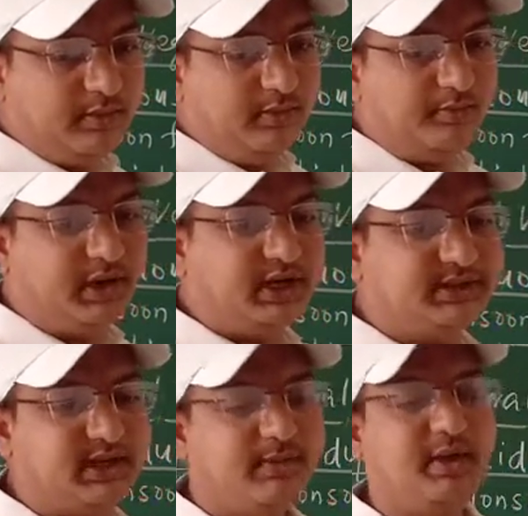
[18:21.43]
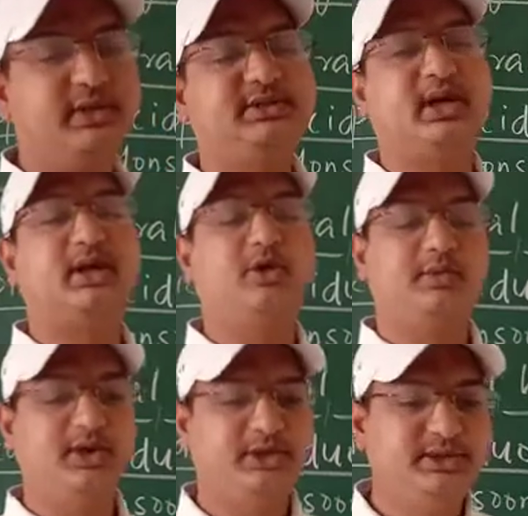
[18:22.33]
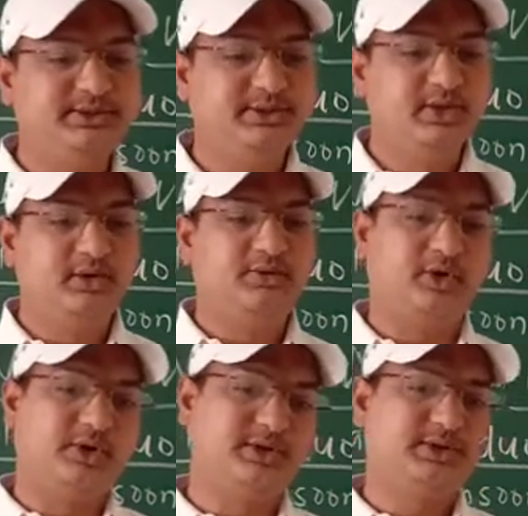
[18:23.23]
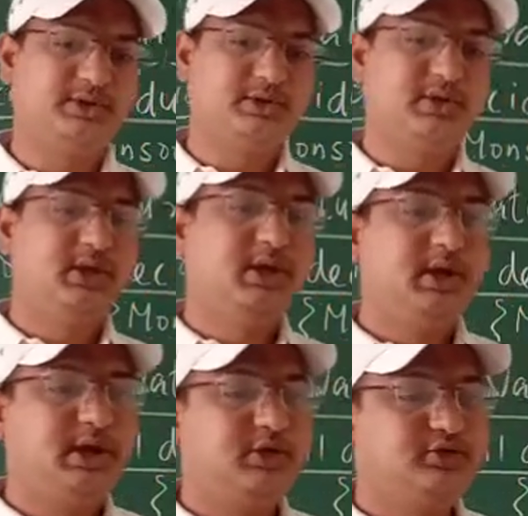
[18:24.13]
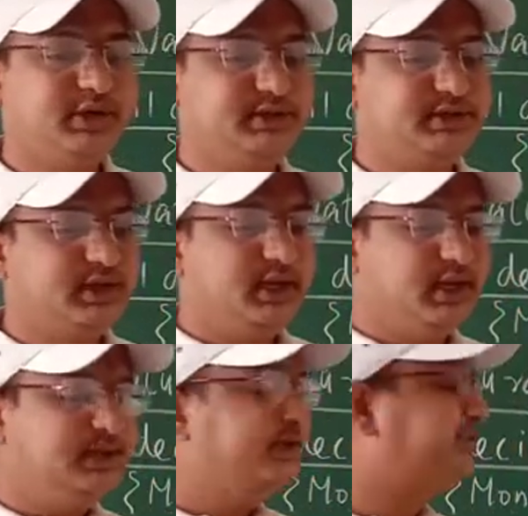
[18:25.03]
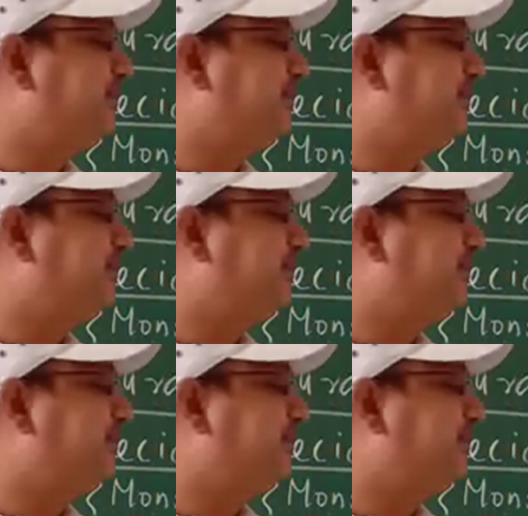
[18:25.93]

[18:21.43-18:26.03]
birds and mammals are common in this forest. Now students, in this